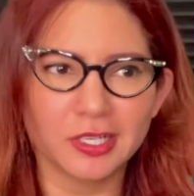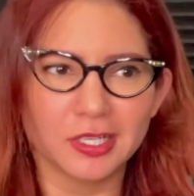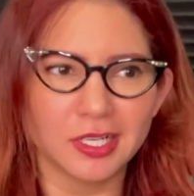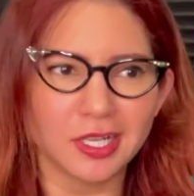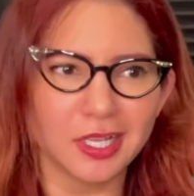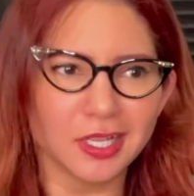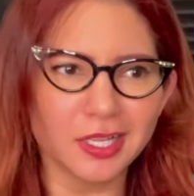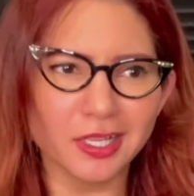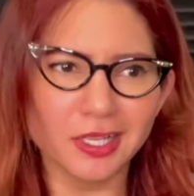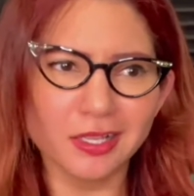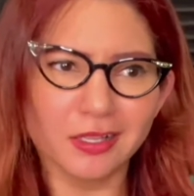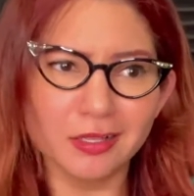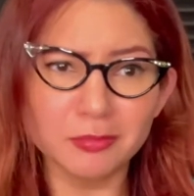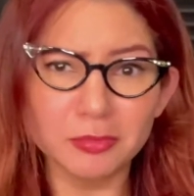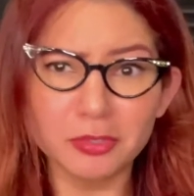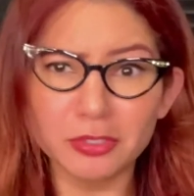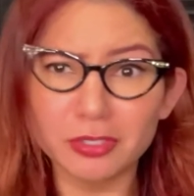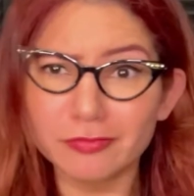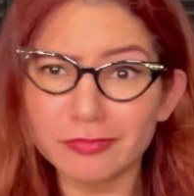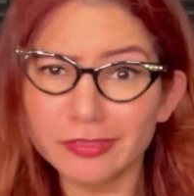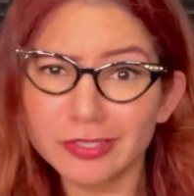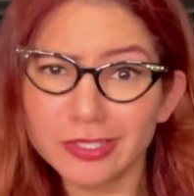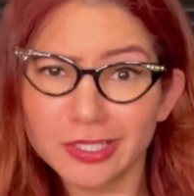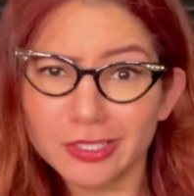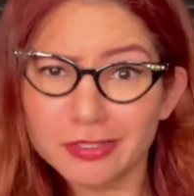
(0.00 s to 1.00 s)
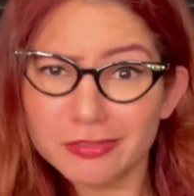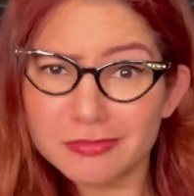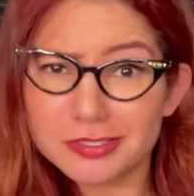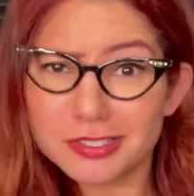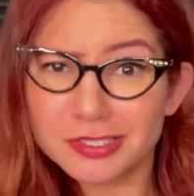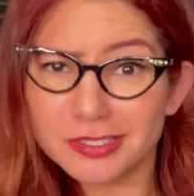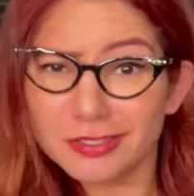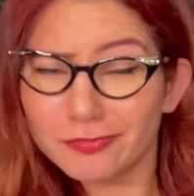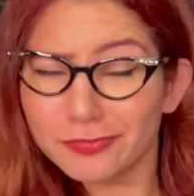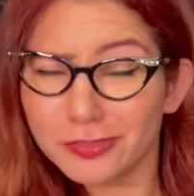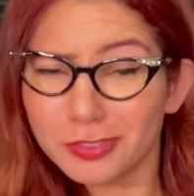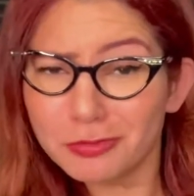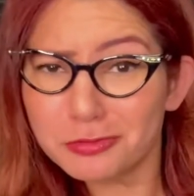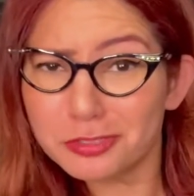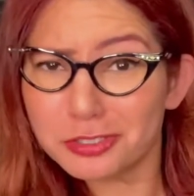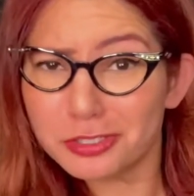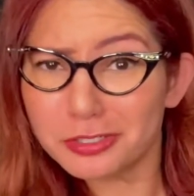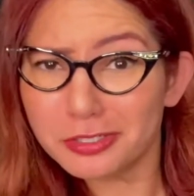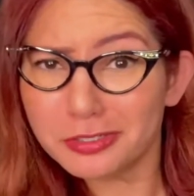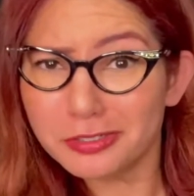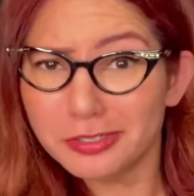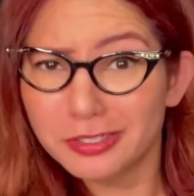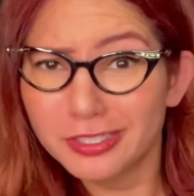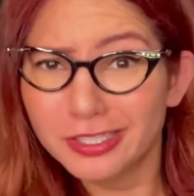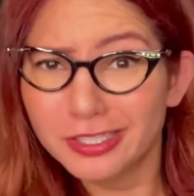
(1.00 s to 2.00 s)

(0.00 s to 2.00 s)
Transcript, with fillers: uh, more videos in the future.